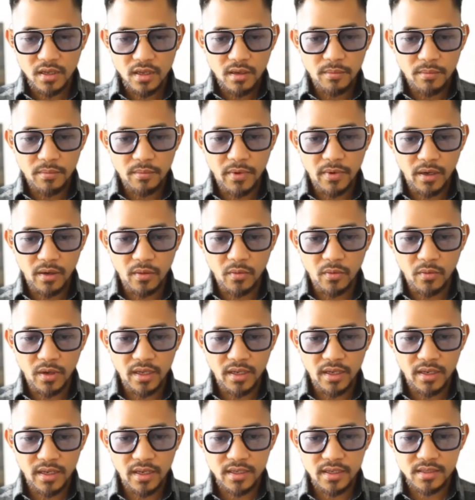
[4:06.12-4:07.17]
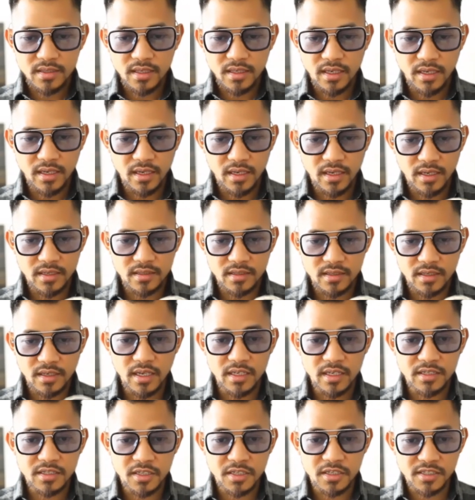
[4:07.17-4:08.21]
But what it is
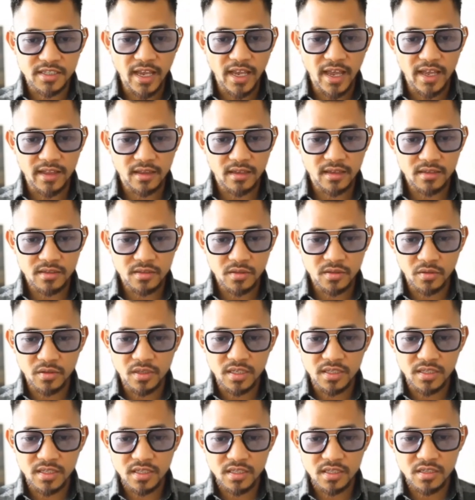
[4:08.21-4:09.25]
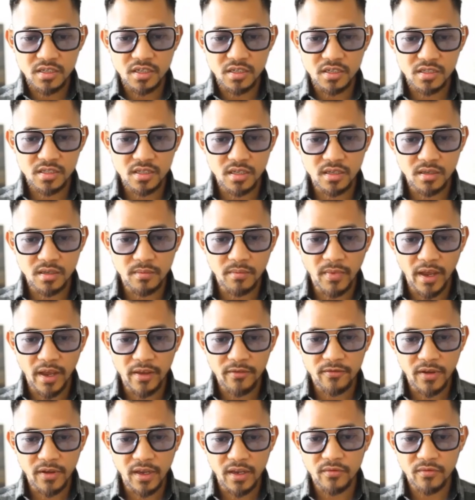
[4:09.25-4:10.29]
it's a set. So this is just my
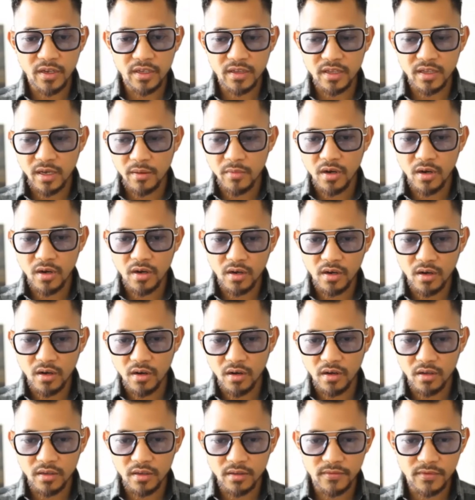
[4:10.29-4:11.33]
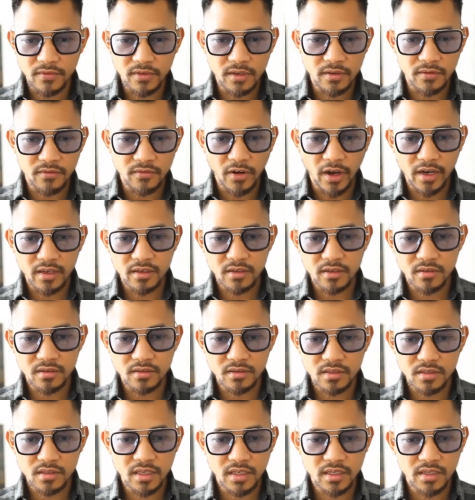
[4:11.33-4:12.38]
favorite among all of the
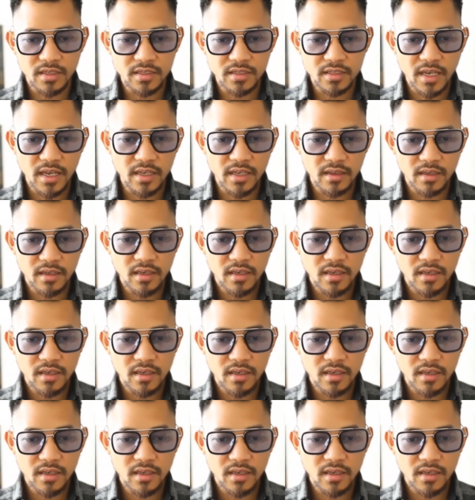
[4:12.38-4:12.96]
fractals in the set.